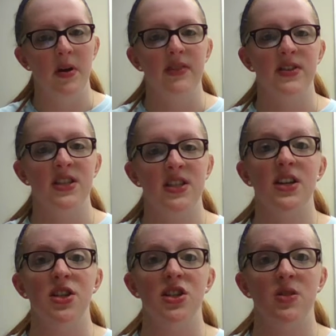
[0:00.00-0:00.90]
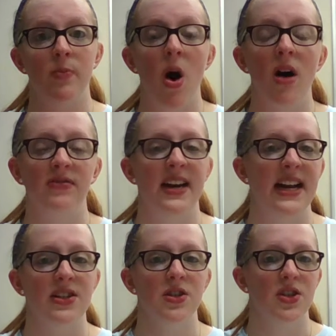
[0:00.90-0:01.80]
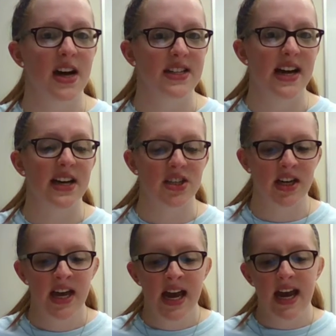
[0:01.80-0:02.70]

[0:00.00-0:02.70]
but if it's such a small financial transaction,